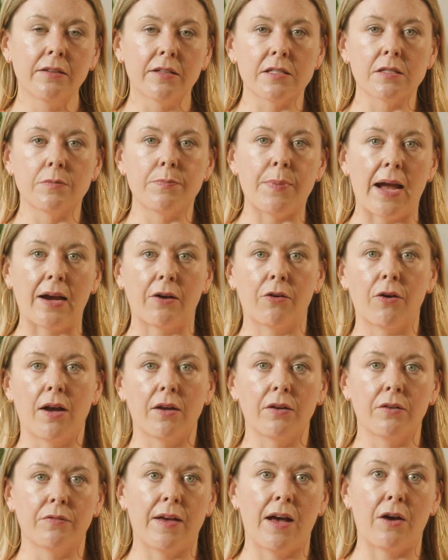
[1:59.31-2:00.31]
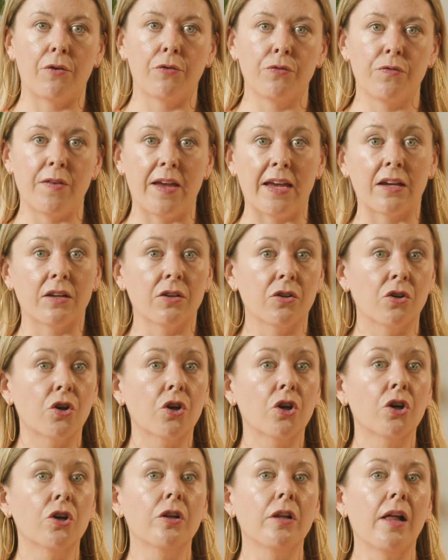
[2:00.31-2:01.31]
this background of how
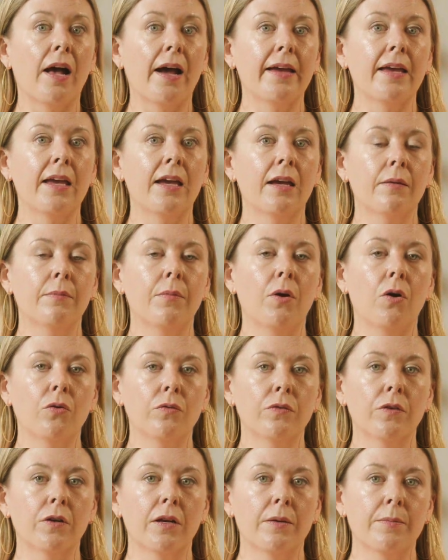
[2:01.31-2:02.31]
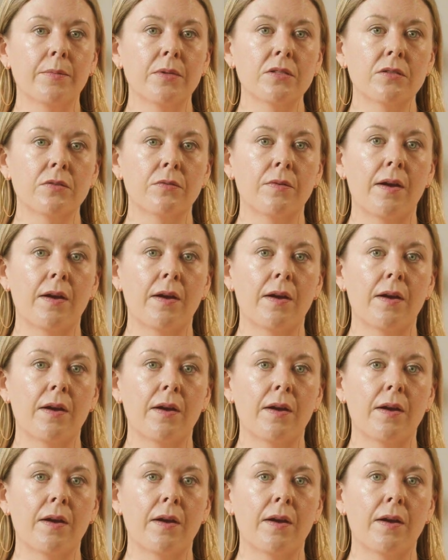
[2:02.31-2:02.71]
fangirl I am over him as a